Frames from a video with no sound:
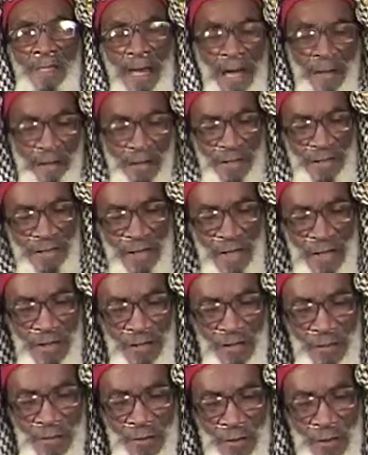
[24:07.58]
I'm going to tell
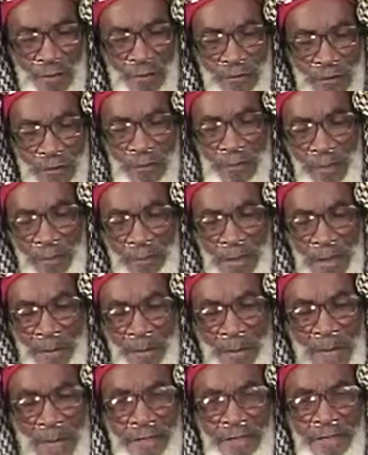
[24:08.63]
you the truth. You, the
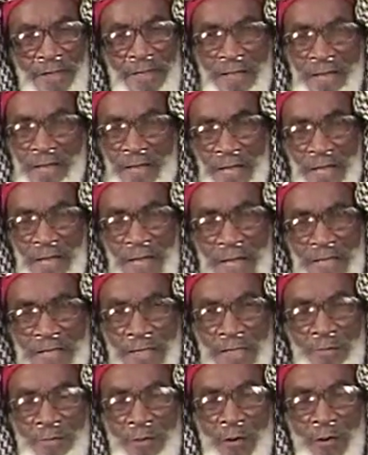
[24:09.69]
people out there that's looking at
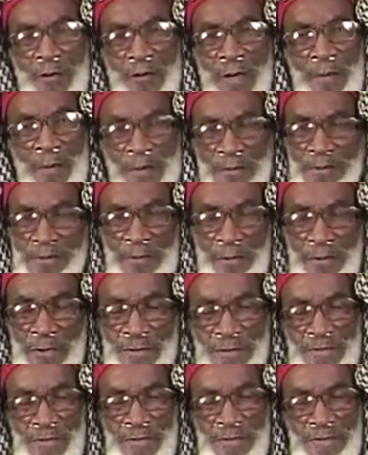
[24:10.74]
this program other than
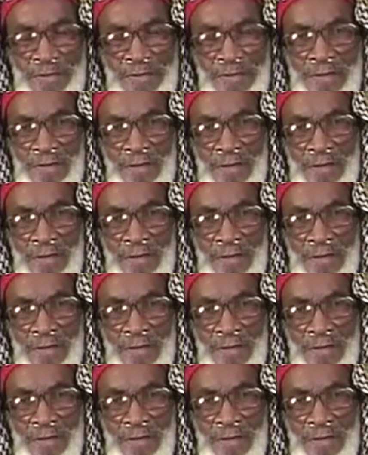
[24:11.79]
Muslims,